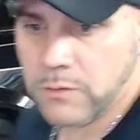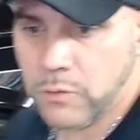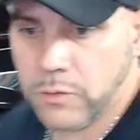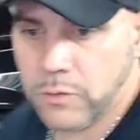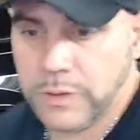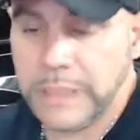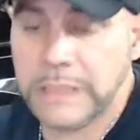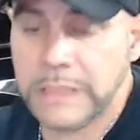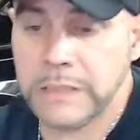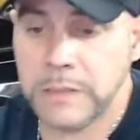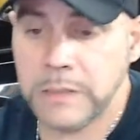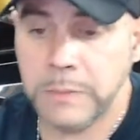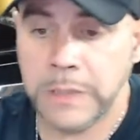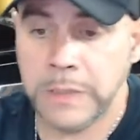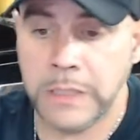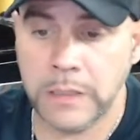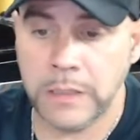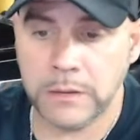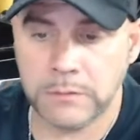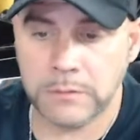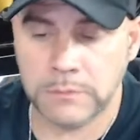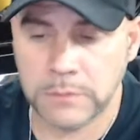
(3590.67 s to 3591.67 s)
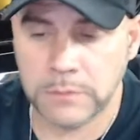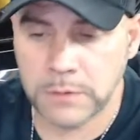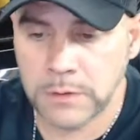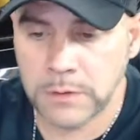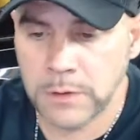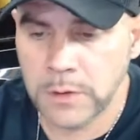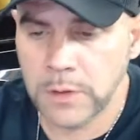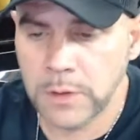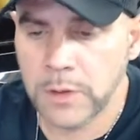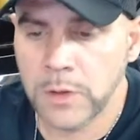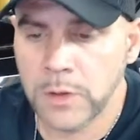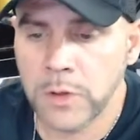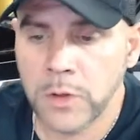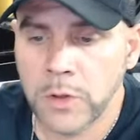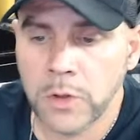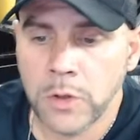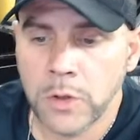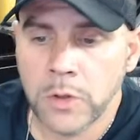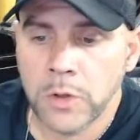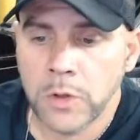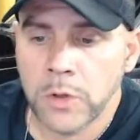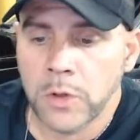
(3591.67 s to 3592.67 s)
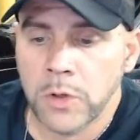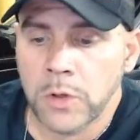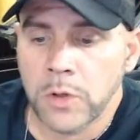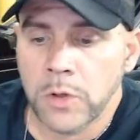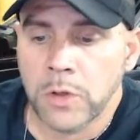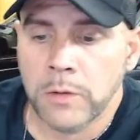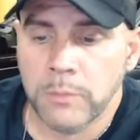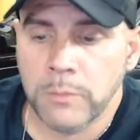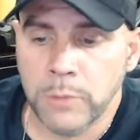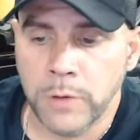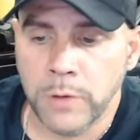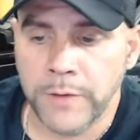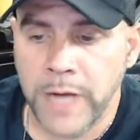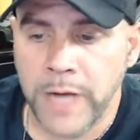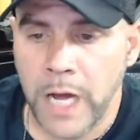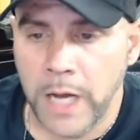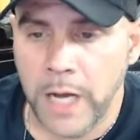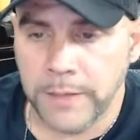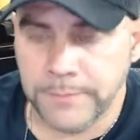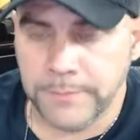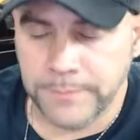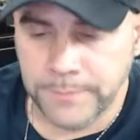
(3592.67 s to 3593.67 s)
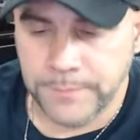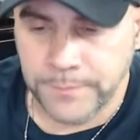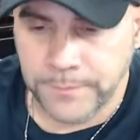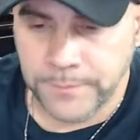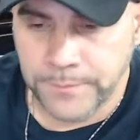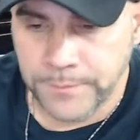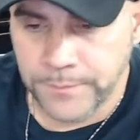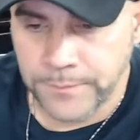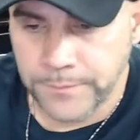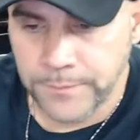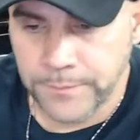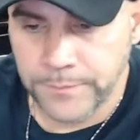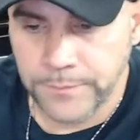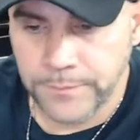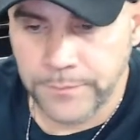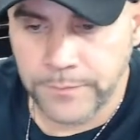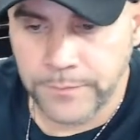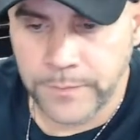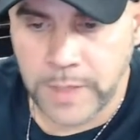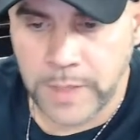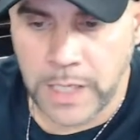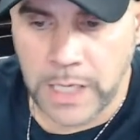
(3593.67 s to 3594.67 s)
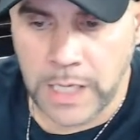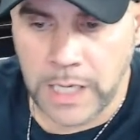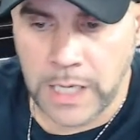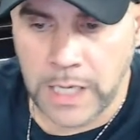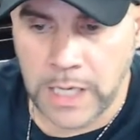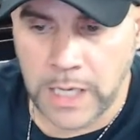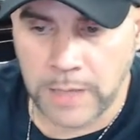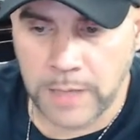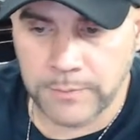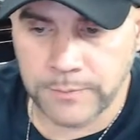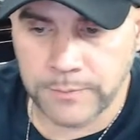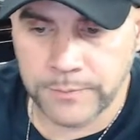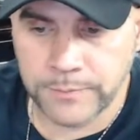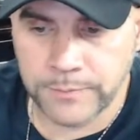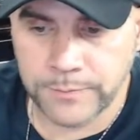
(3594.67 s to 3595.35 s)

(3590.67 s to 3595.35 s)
needs to be done. Moving on. I